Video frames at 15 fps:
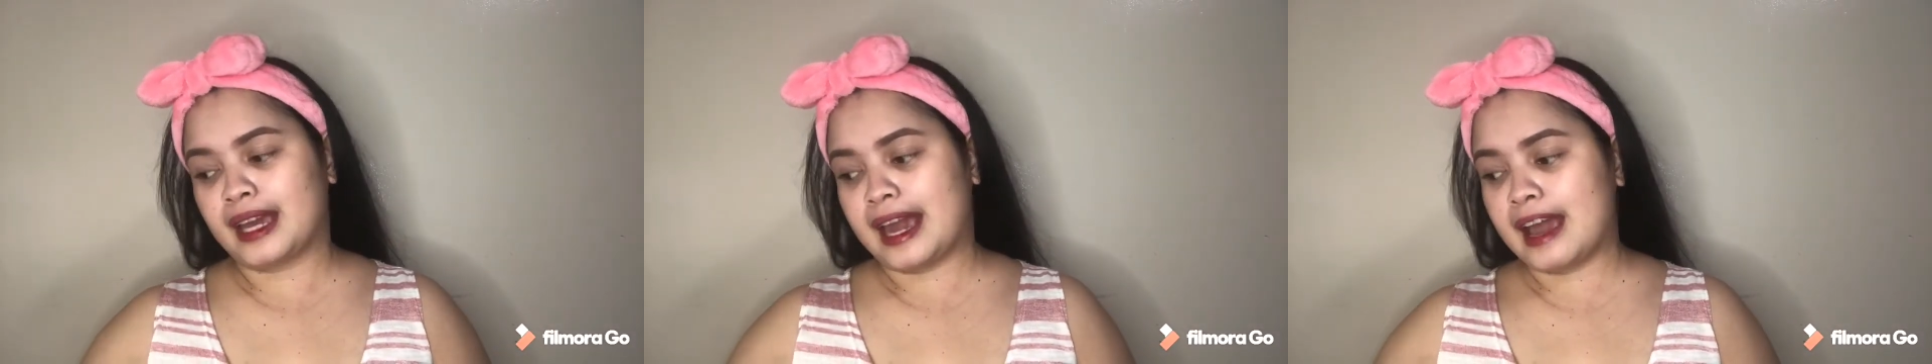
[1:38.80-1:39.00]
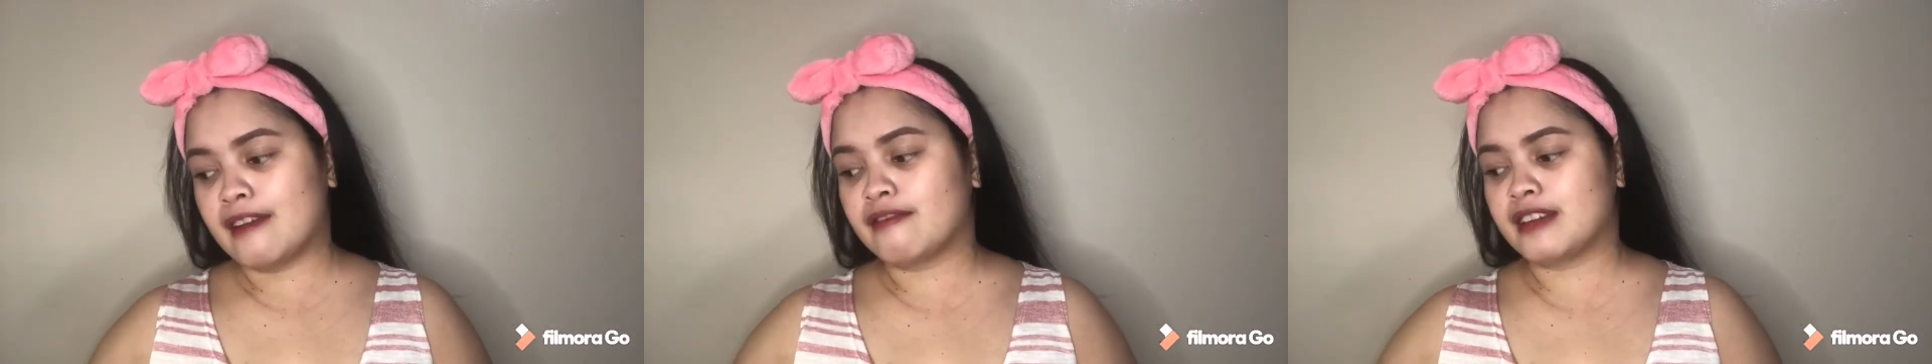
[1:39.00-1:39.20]

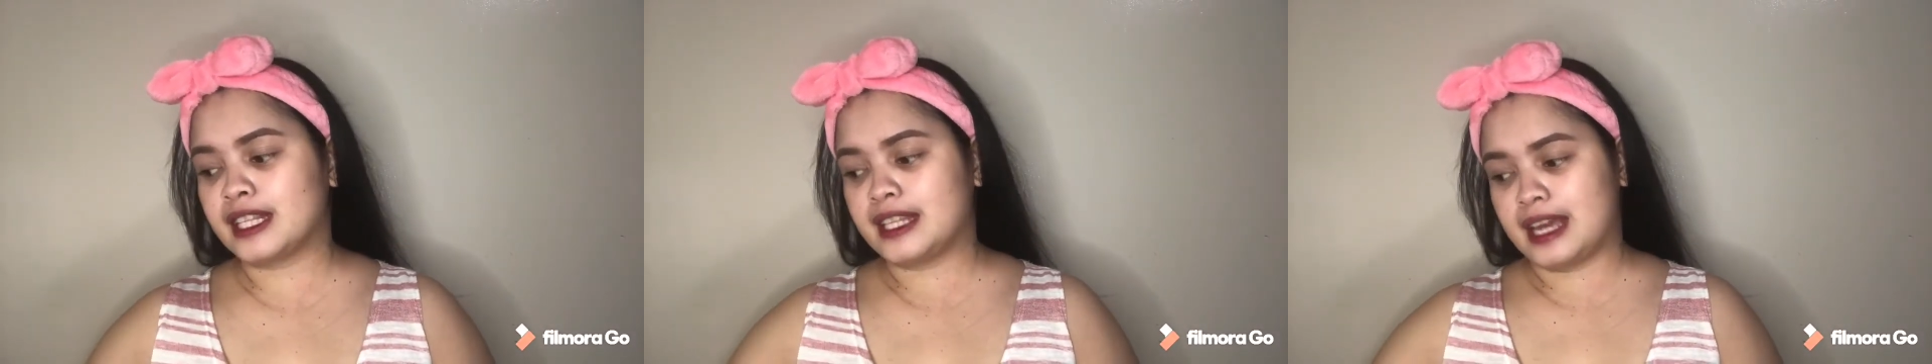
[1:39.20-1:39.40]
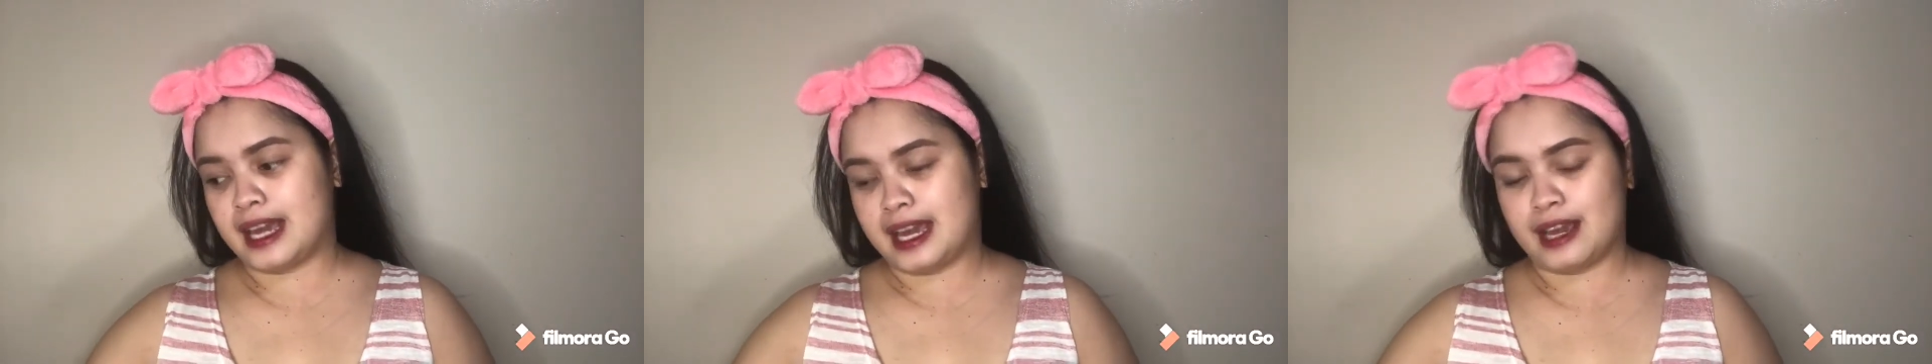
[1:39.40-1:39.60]
every
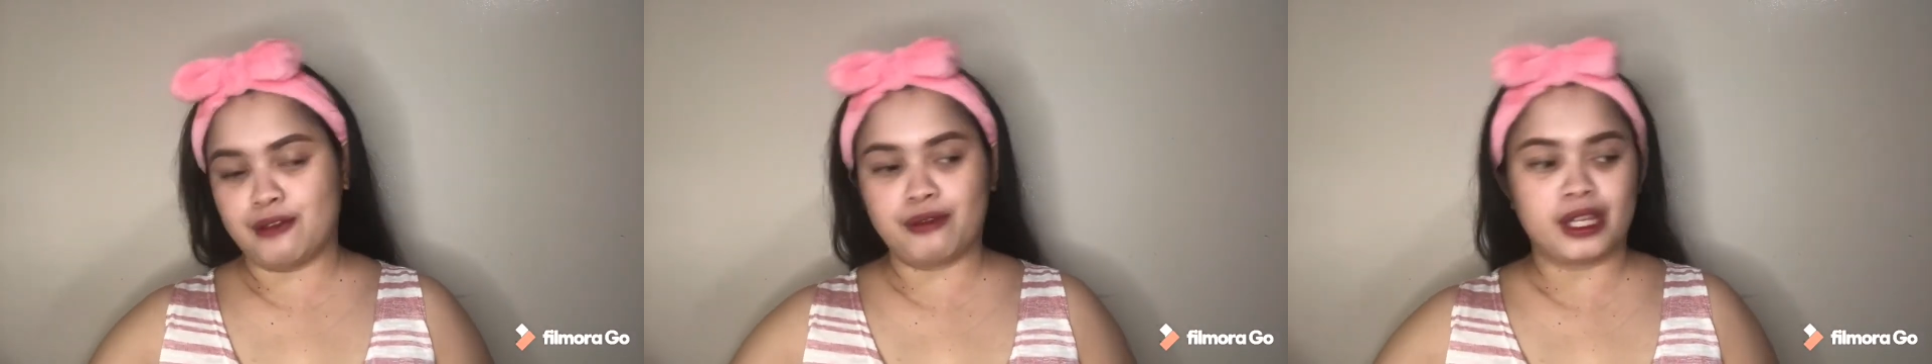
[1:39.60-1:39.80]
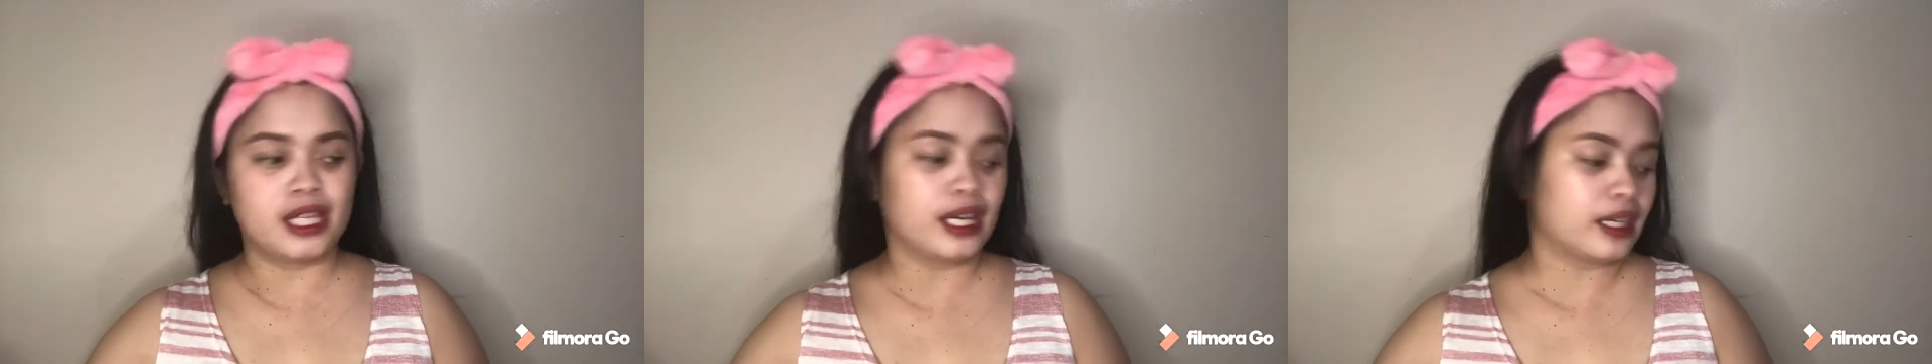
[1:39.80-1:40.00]
day
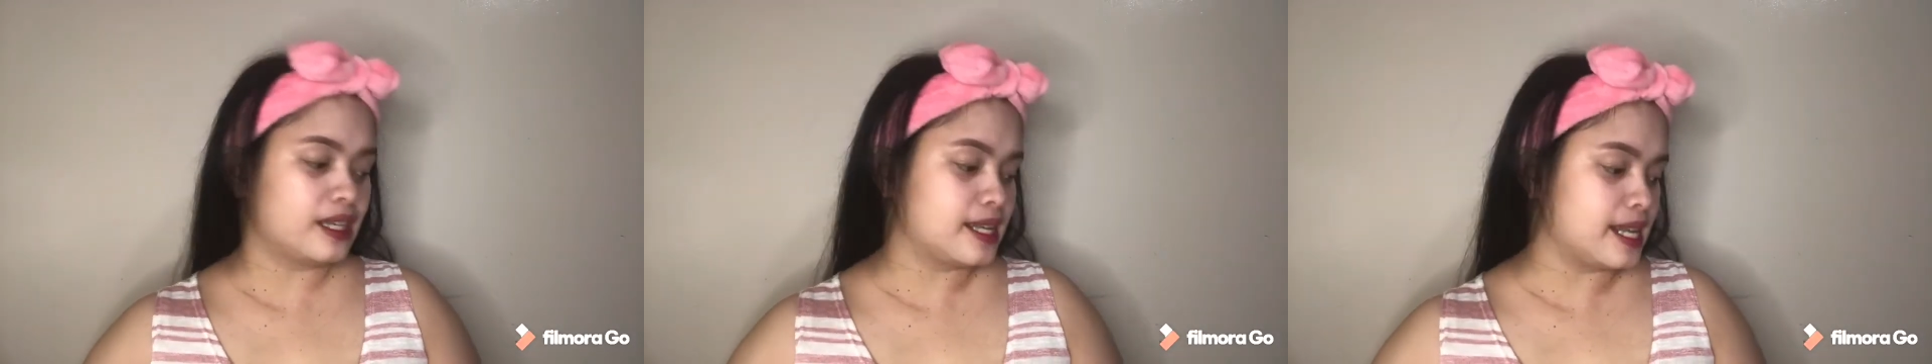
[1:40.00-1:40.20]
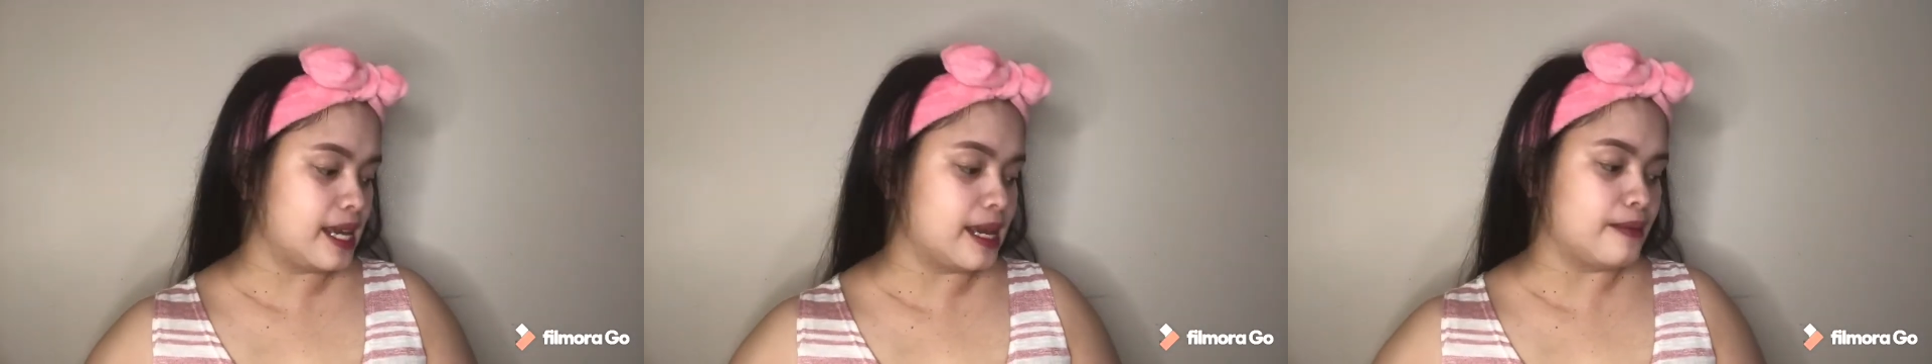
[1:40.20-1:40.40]
with the
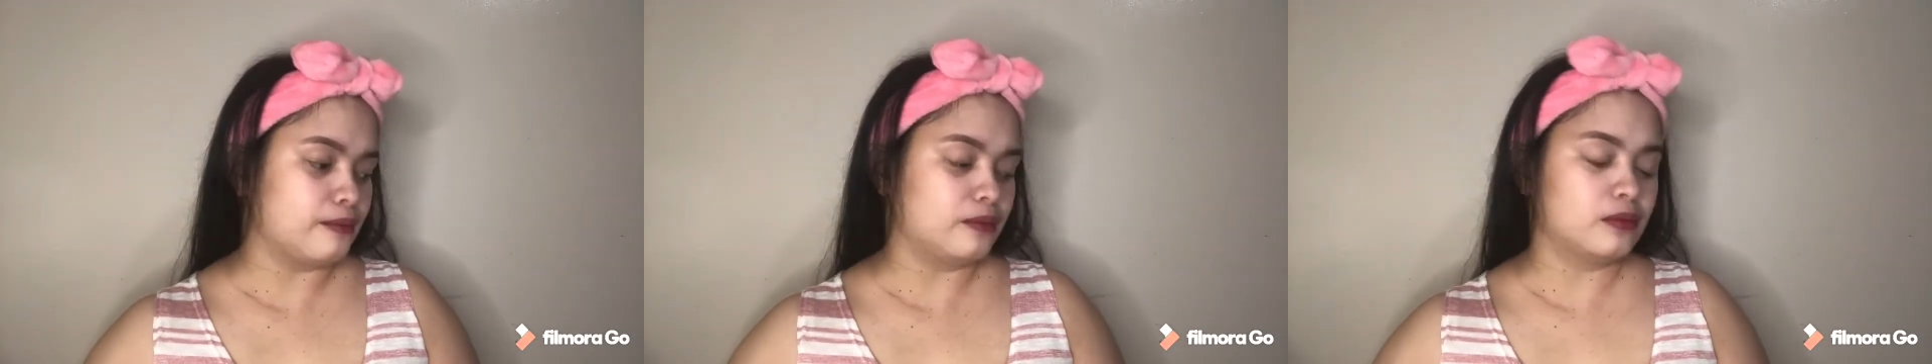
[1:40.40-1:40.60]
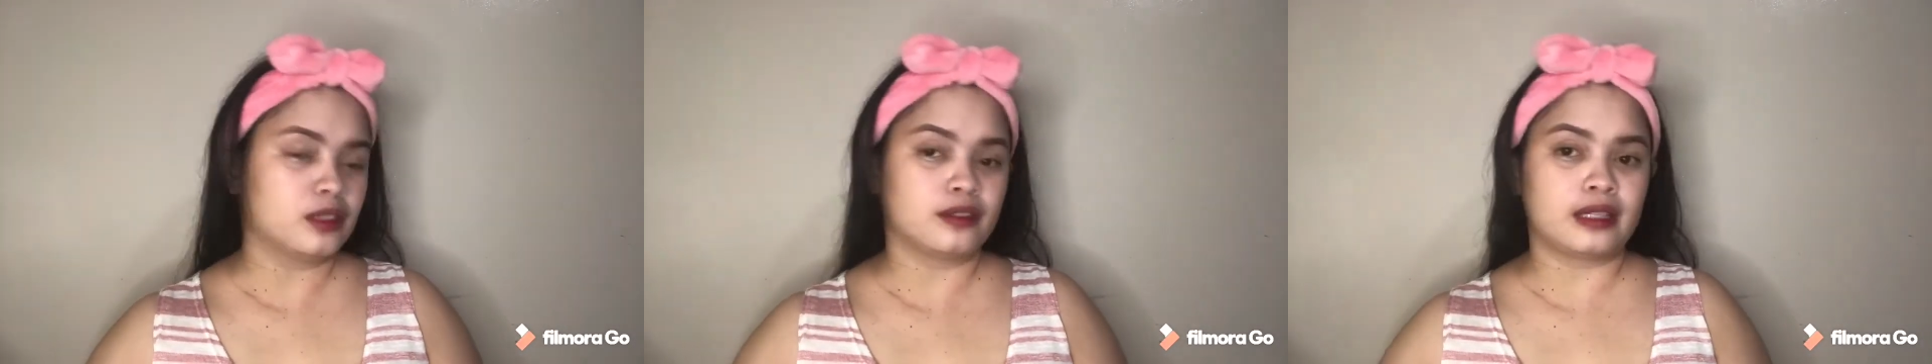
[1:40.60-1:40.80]
cream.